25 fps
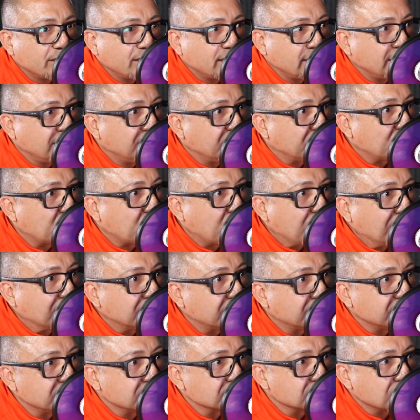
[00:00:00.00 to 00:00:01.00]

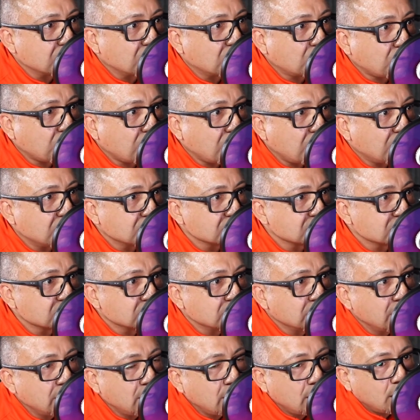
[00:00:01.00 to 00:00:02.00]
inequalities across,
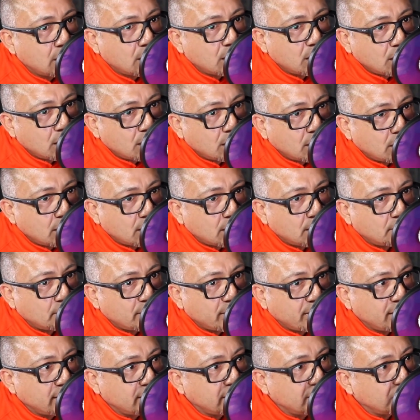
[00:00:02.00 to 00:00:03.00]

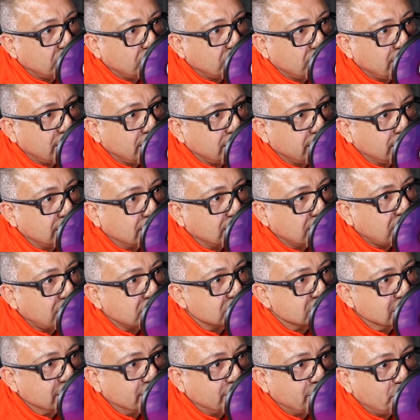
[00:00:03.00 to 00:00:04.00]
and it really
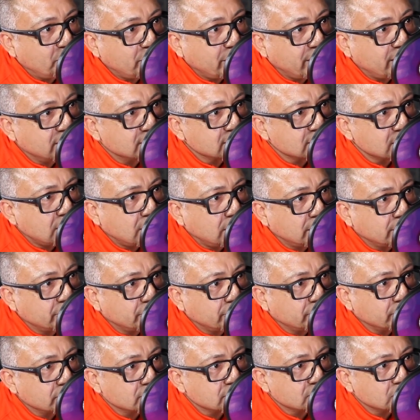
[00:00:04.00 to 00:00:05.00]
largely depends on
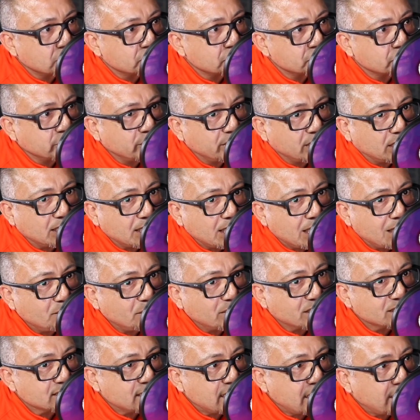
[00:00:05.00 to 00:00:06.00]
your
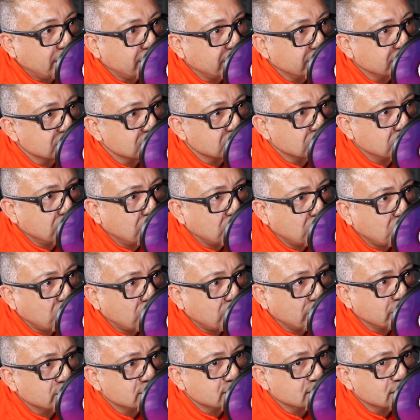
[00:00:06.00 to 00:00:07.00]
socioeconomic status
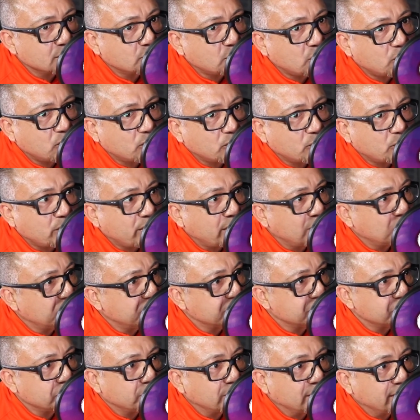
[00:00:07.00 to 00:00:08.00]
or the zip code in
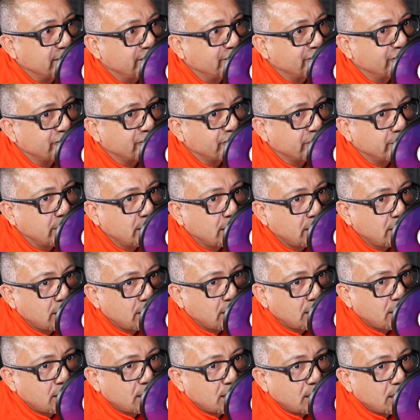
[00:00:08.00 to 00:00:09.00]
which you live.
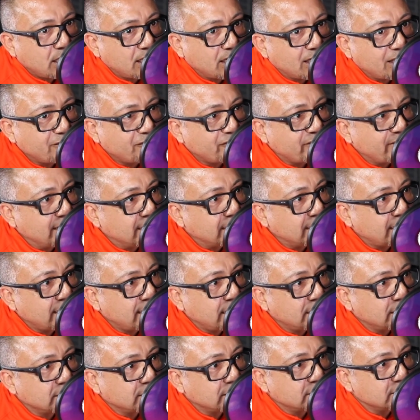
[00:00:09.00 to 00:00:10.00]
And I find
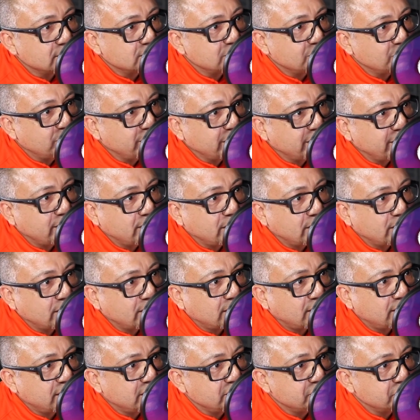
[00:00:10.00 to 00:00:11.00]
that to be
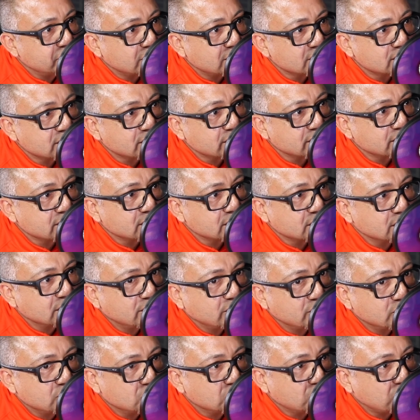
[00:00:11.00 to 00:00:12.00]
an injustice
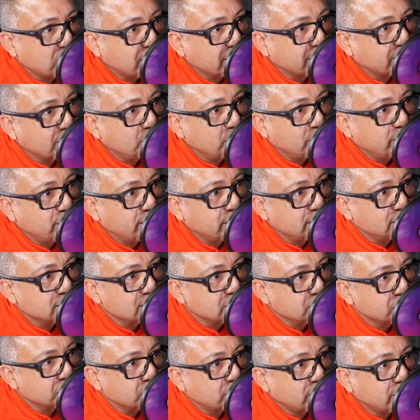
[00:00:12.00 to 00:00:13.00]
to our communities
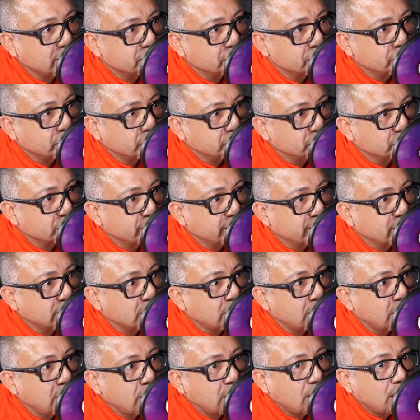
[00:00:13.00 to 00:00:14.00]
and to our children.
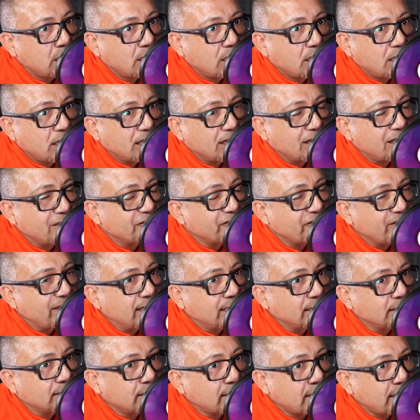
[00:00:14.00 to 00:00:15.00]
And I
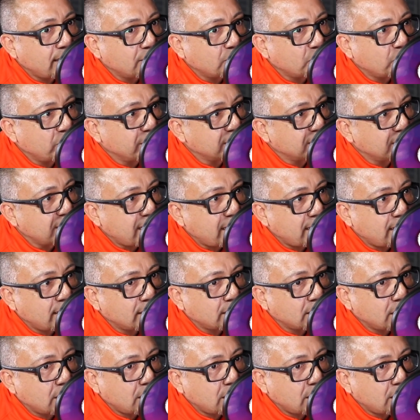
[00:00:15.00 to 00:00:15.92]
find that with that,